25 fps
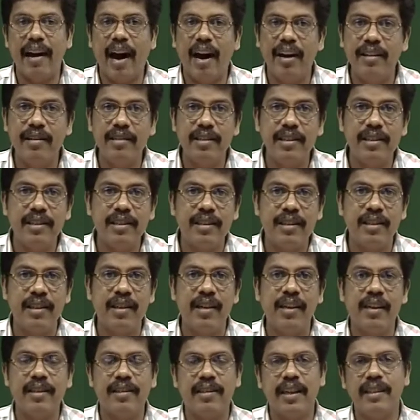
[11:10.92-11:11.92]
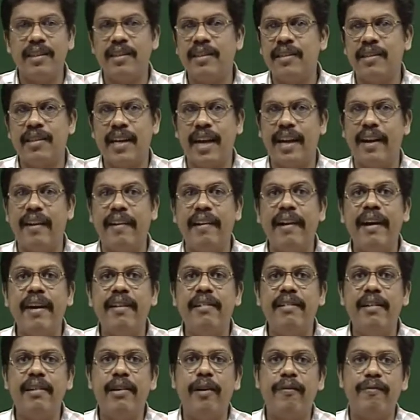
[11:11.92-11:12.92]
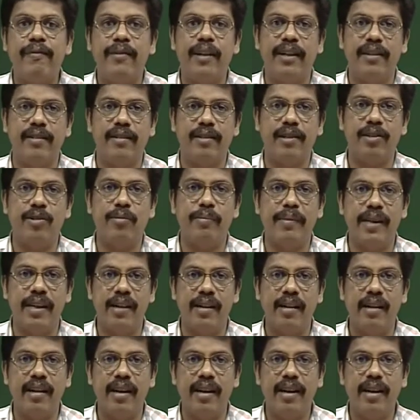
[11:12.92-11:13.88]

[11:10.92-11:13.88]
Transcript: others suggest a great deal of things to me.